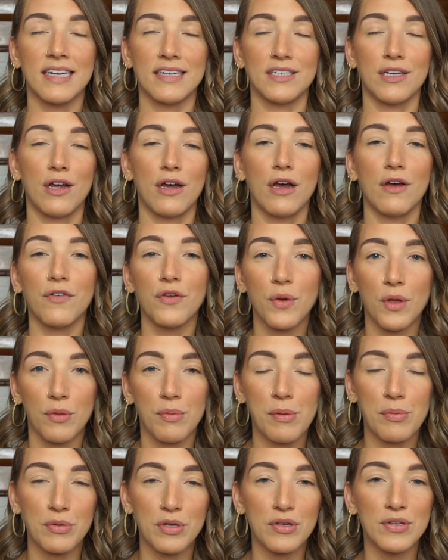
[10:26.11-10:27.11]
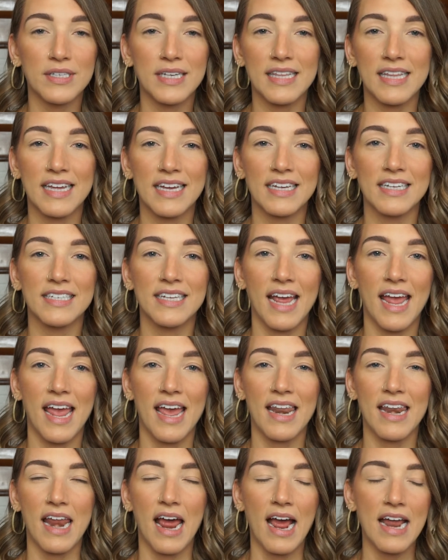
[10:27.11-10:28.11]
I saw a few other people using this,
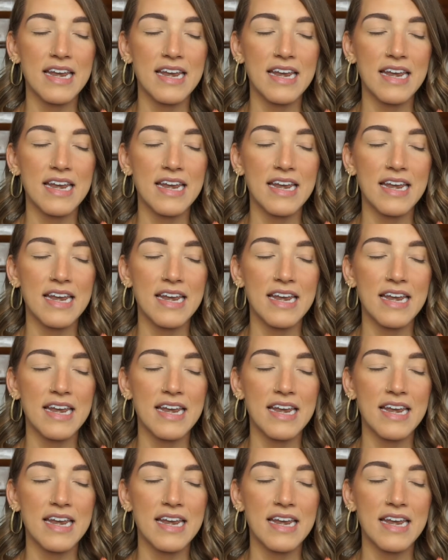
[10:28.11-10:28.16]
and